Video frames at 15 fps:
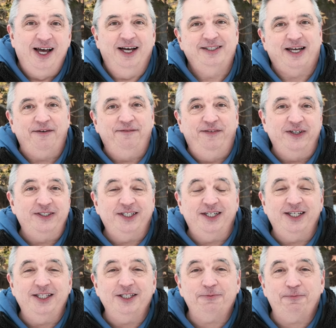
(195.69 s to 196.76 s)
is I
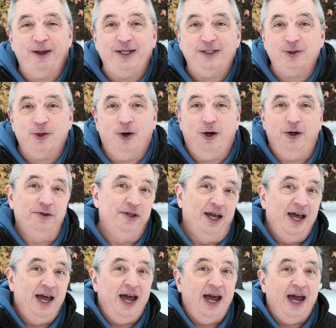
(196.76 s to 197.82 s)
visited this place called
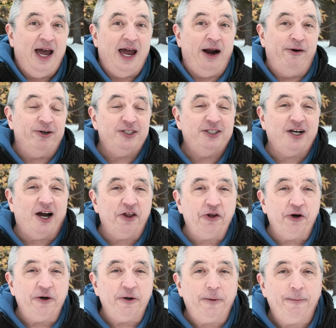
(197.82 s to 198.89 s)

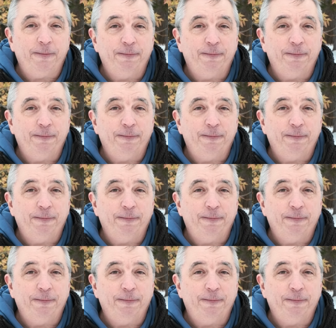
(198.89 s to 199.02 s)
Eriksstaðir.